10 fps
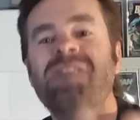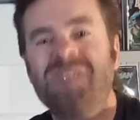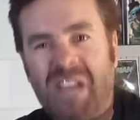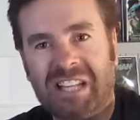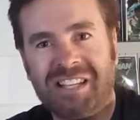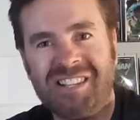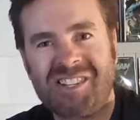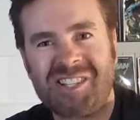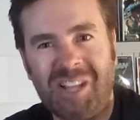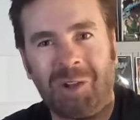
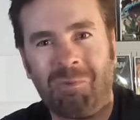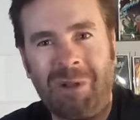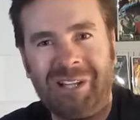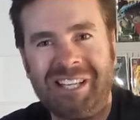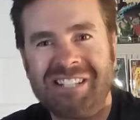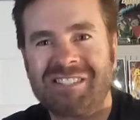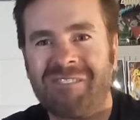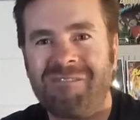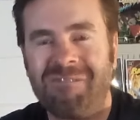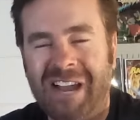villain still willing
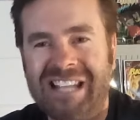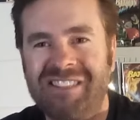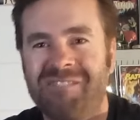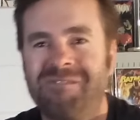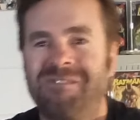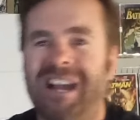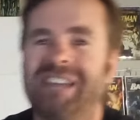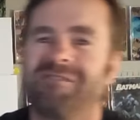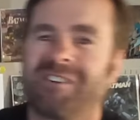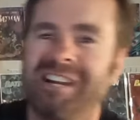to fight the
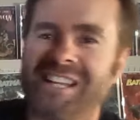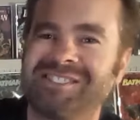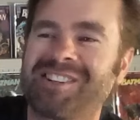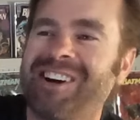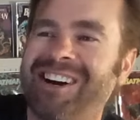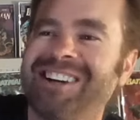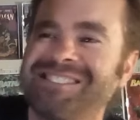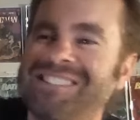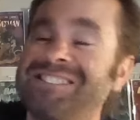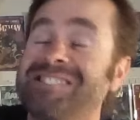fight for his
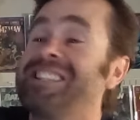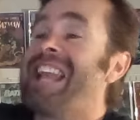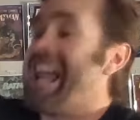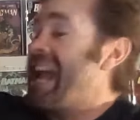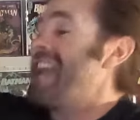cause. This is an